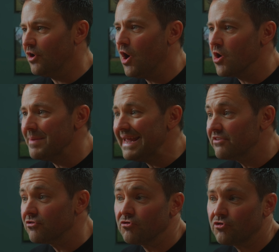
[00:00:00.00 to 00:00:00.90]
home
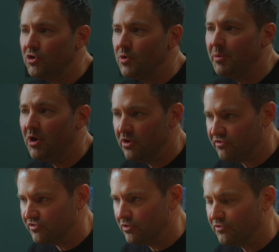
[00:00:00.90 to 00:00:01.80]
isn't too
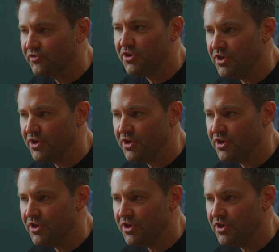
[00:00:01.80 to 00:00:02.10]
personal to